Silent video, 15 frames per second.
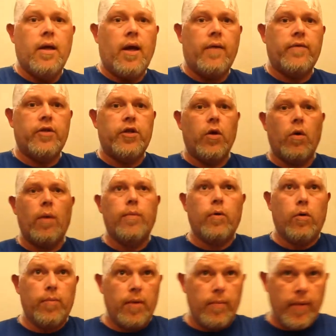have it show up a
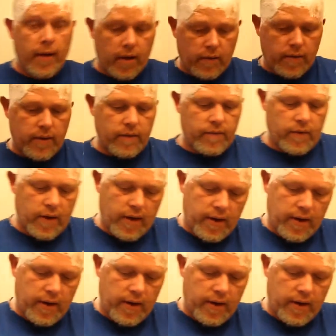little bit better whenever